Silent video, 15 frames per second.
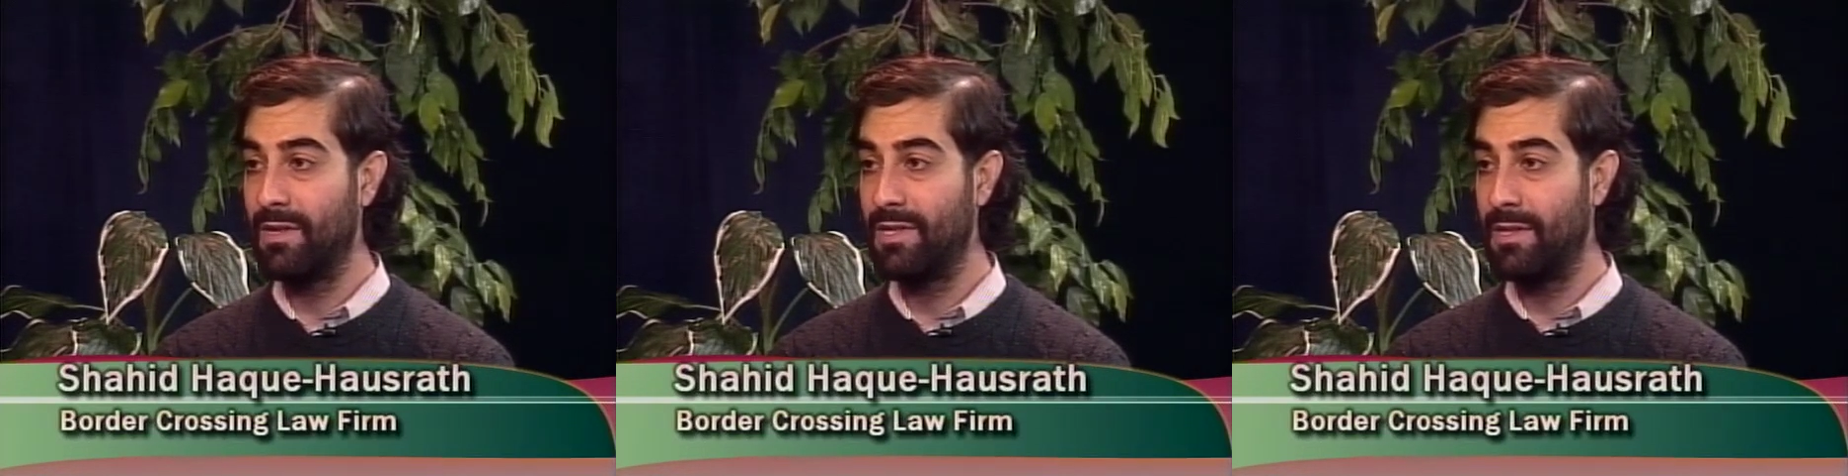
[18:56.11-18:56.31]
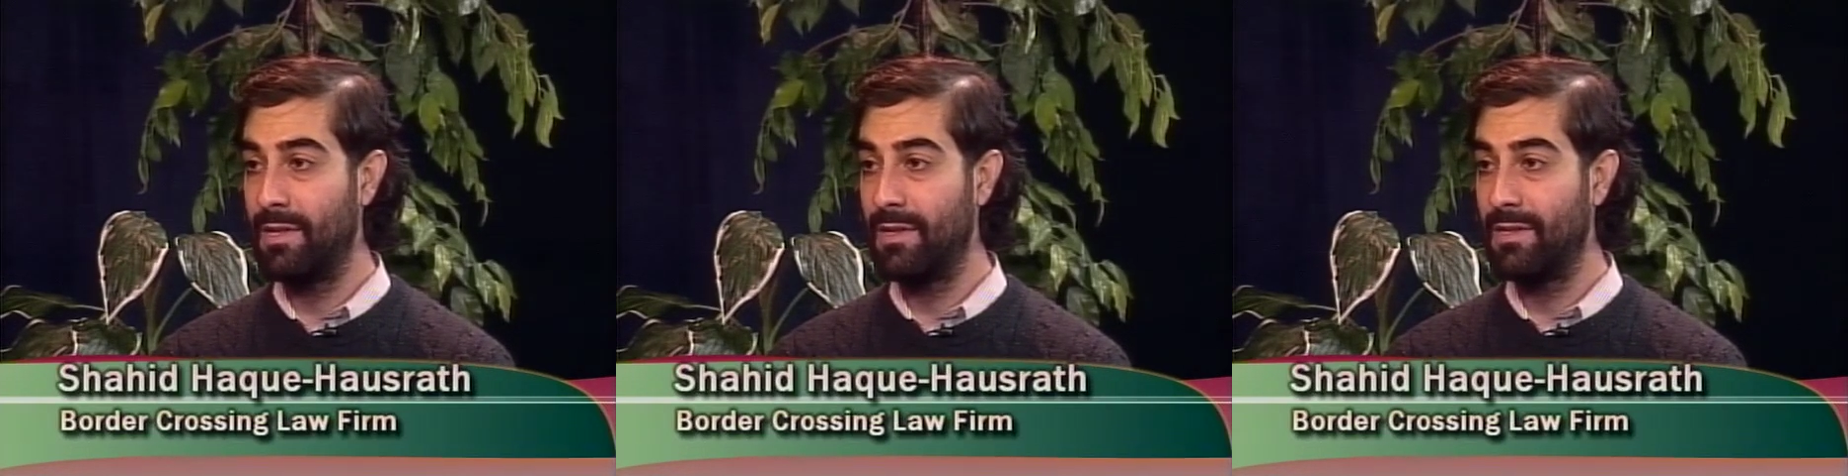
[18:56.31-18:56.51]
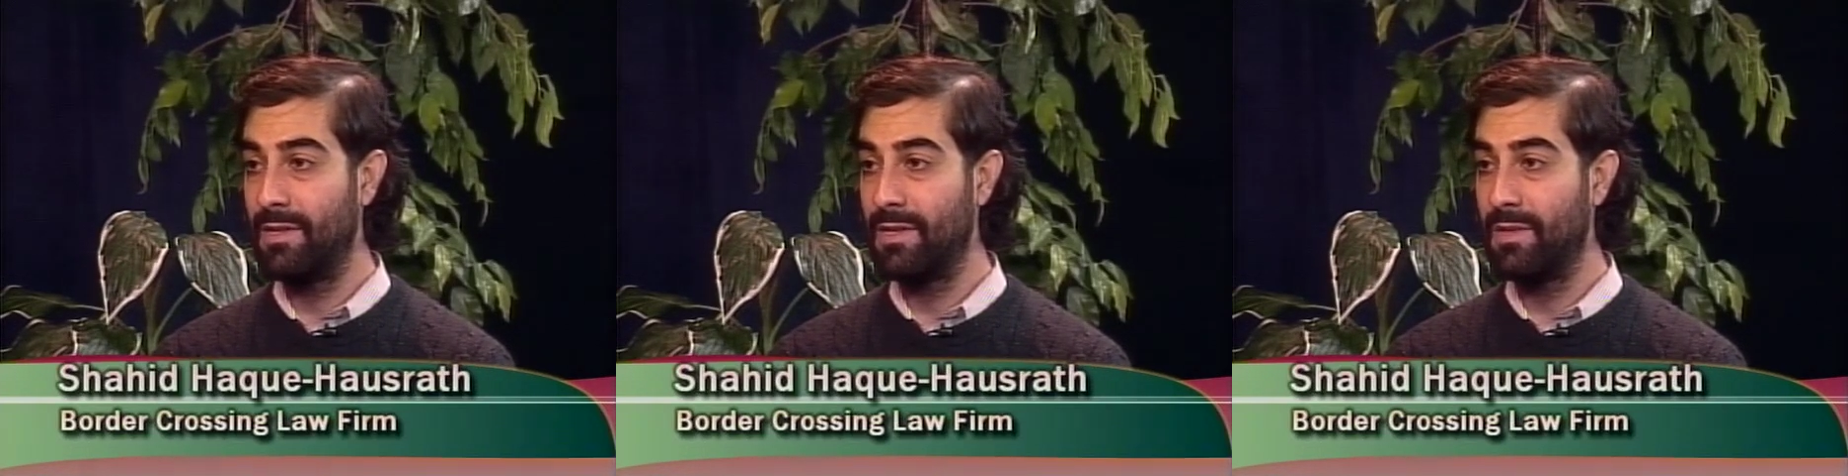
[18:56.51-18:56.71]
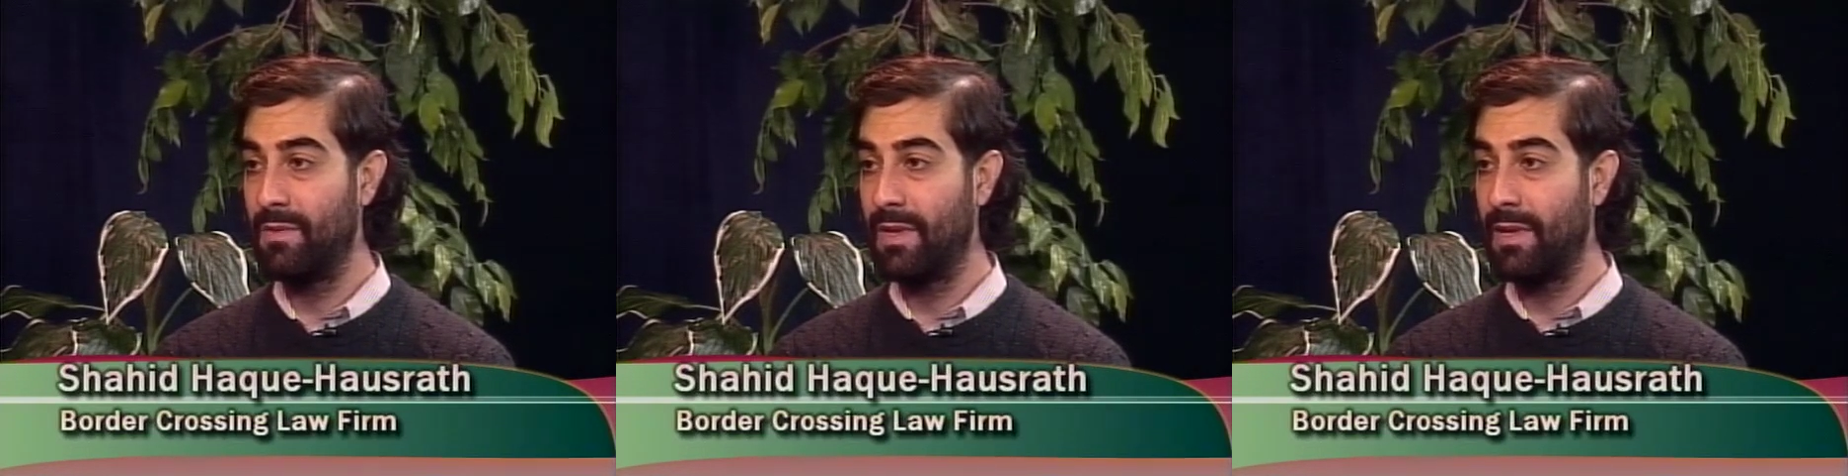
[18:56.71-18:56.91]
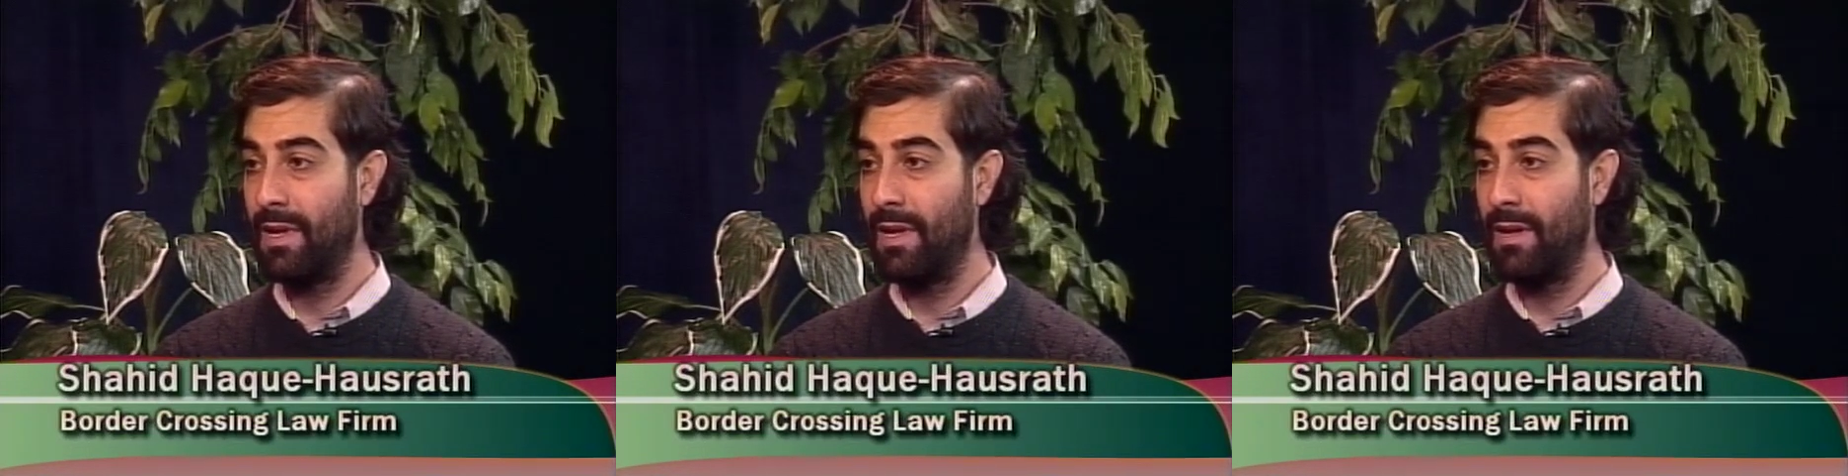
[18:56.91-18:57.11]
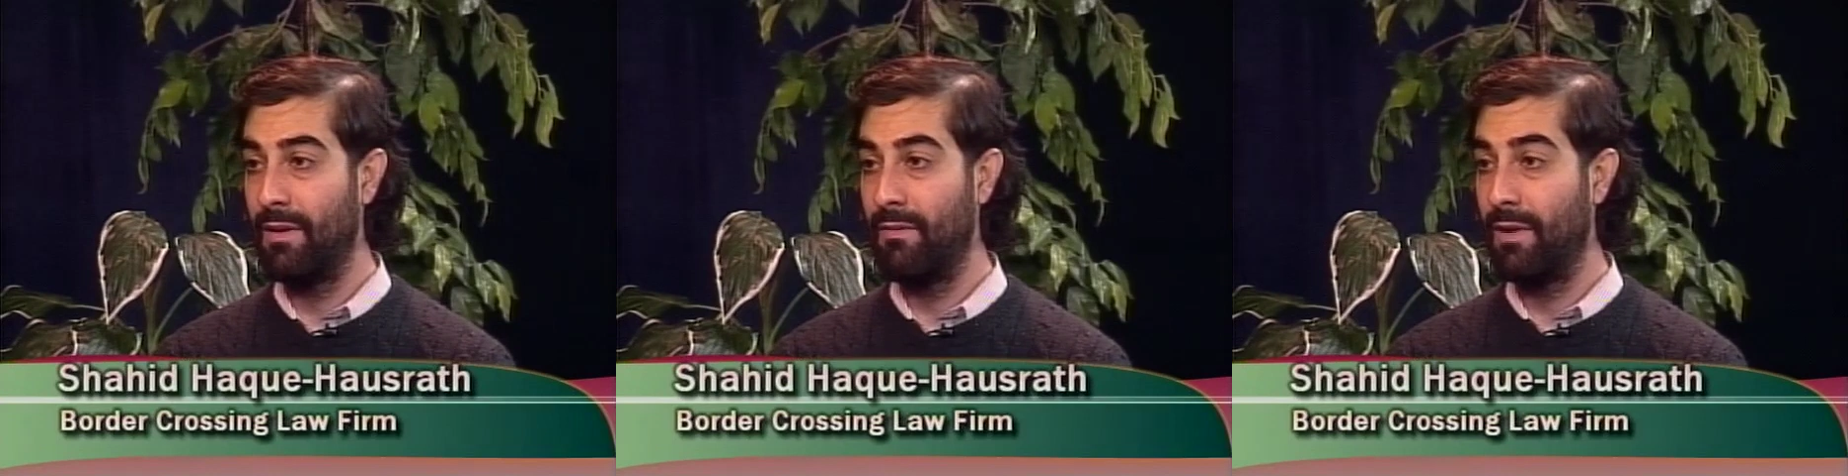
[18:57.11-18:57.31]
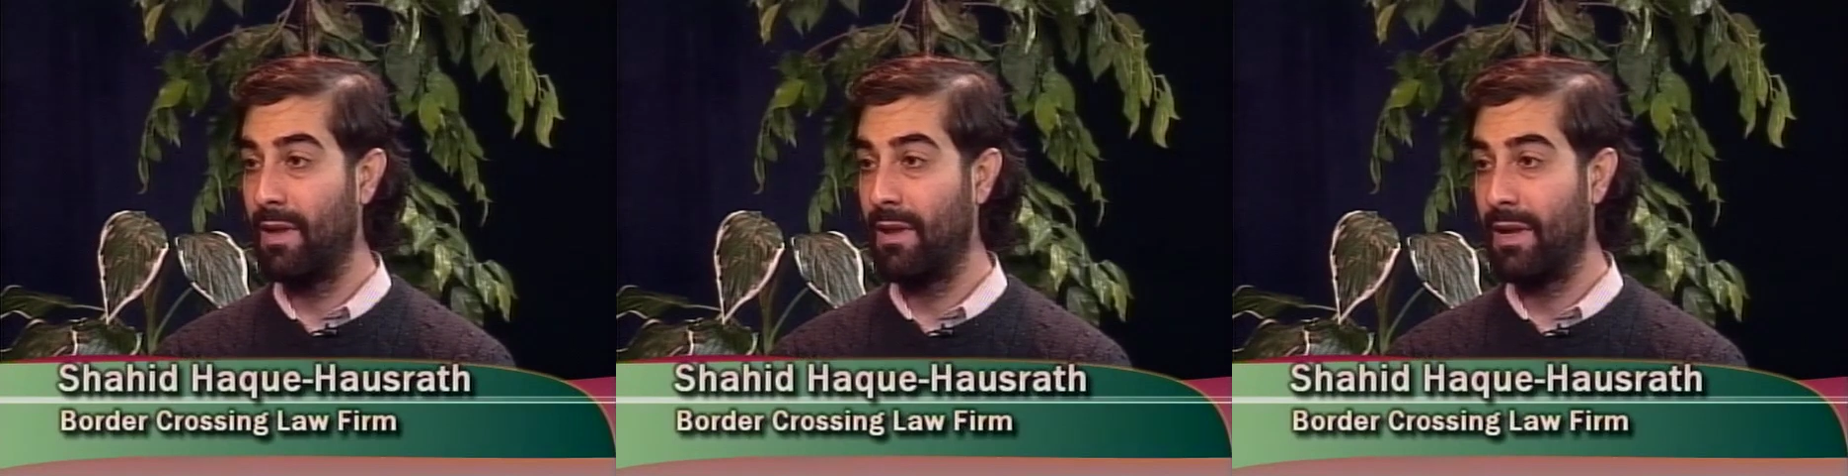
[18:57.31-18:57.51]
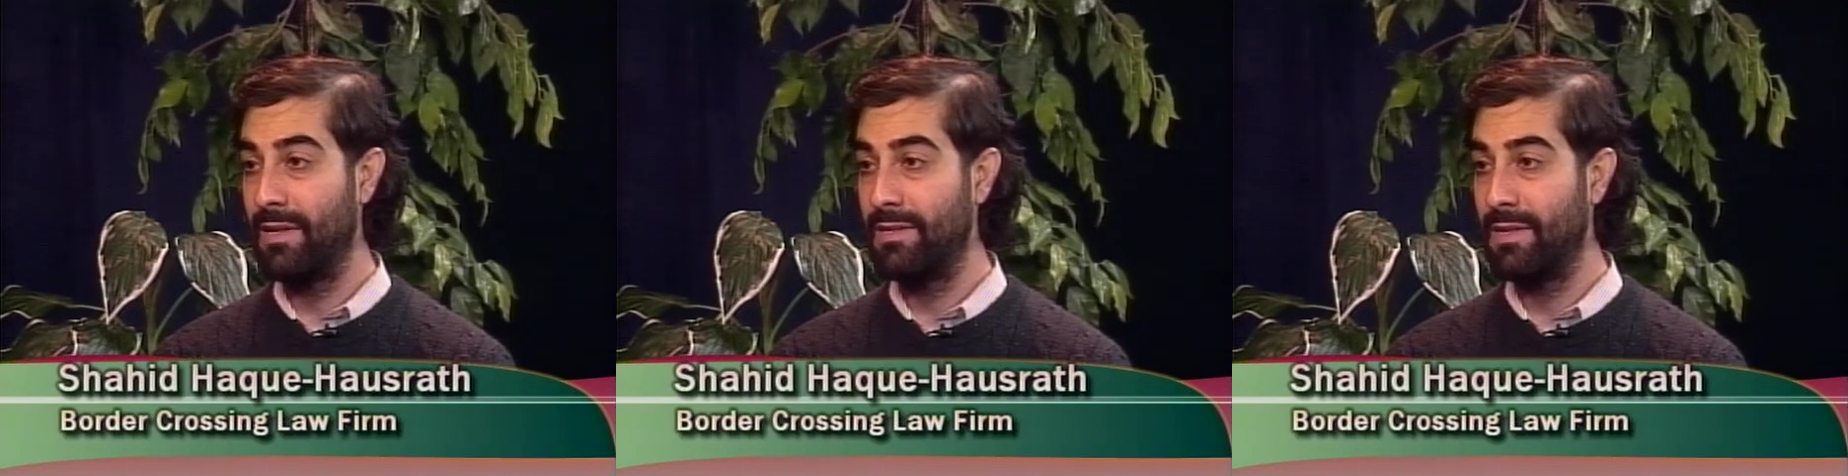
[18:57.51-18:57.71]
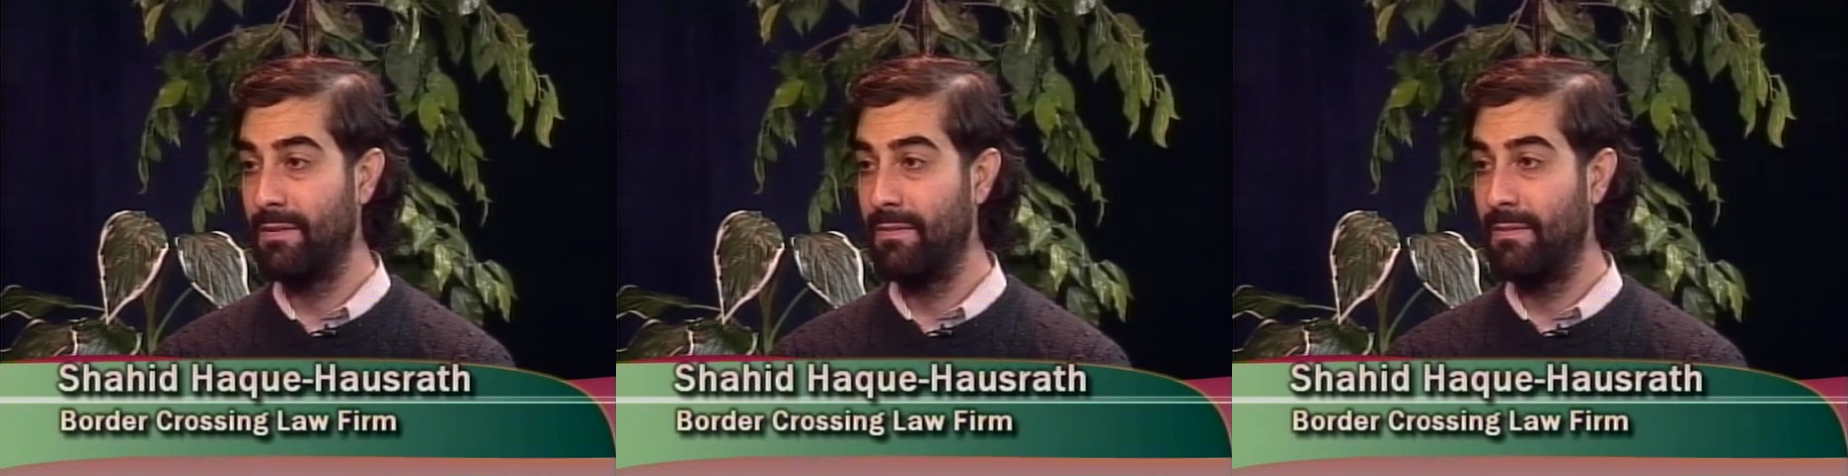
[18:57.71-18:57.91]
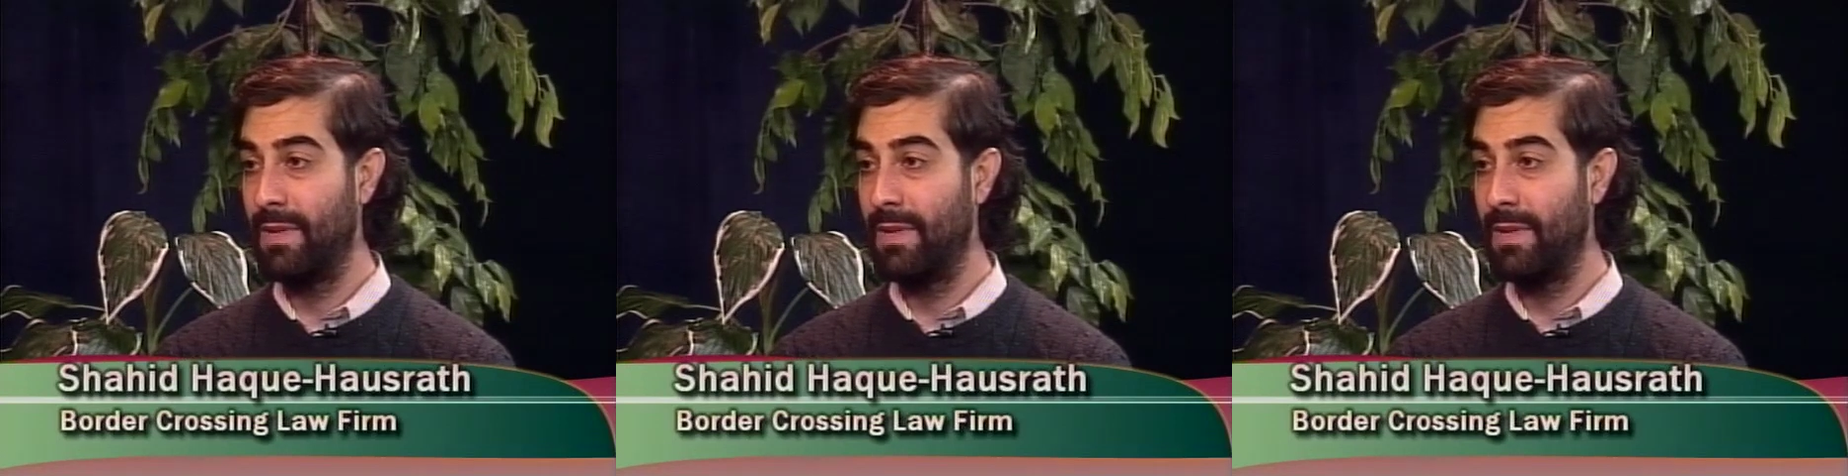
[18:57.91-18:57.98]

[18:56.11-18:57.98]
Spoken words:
citizens, but they didn't realize it